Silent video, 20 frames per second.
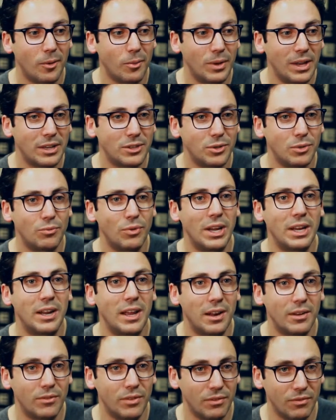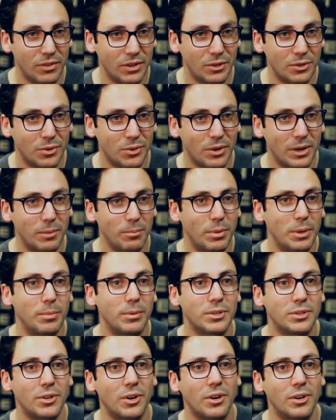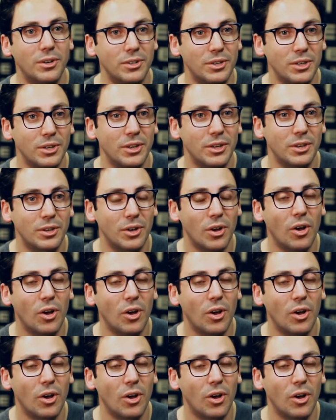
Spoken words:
we actually ran out of inventory and people started to